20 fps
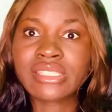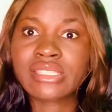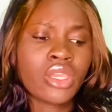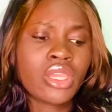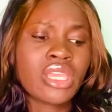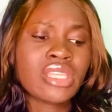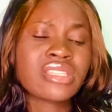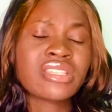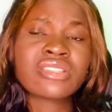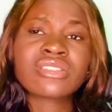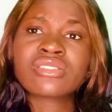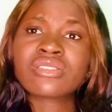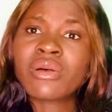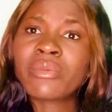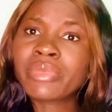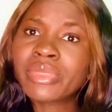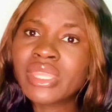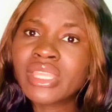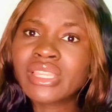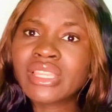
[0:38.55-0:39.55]
It is
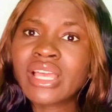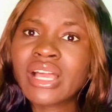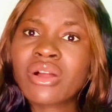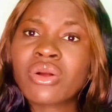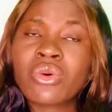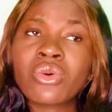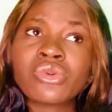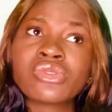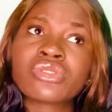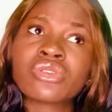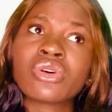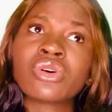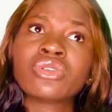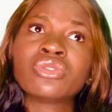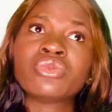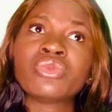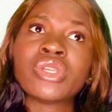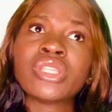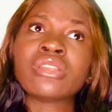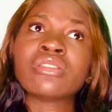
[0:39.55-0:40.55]
something that goes on
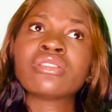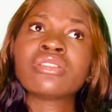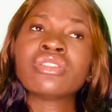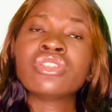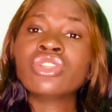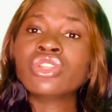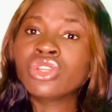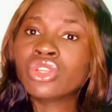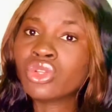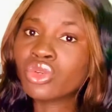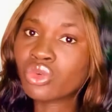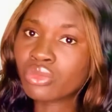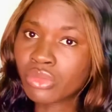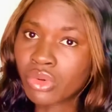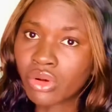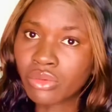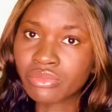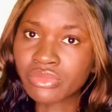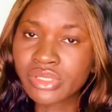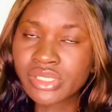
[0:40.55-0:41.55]
with new
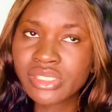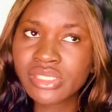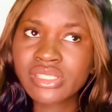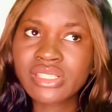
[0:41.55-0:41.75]
moms,